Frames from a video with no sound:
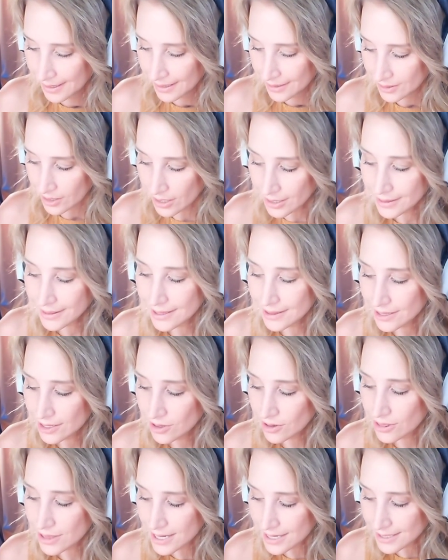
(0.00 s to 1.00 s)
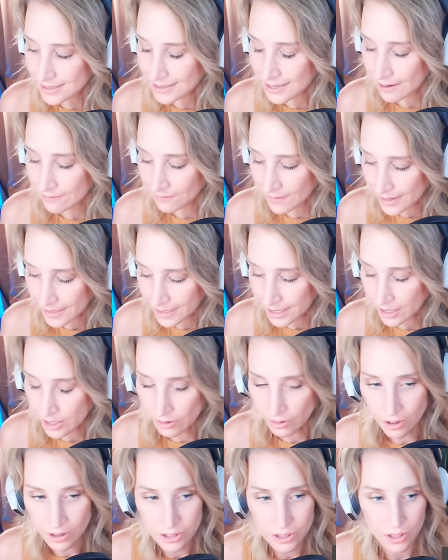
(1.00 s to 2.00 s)
The only thing that you think is that funny are
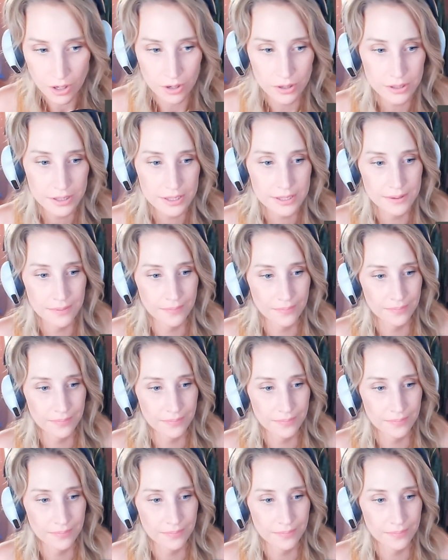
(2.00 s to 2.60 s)
your own jokes,